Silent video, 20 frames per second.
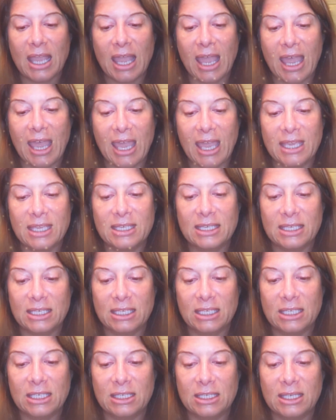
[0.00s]
A.
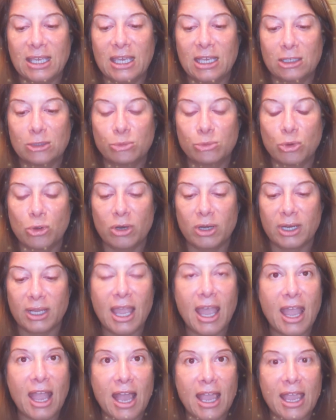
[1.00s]
E. Kilbourne,
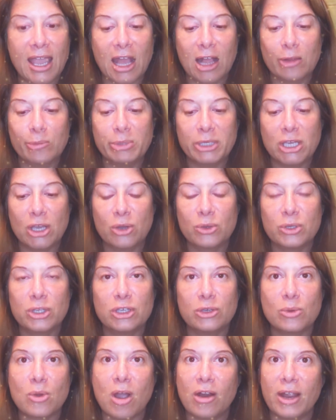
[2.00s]
K I L B O
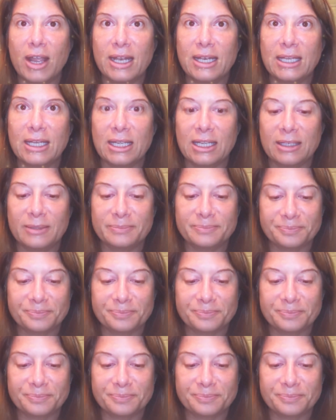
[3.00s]
U R N E.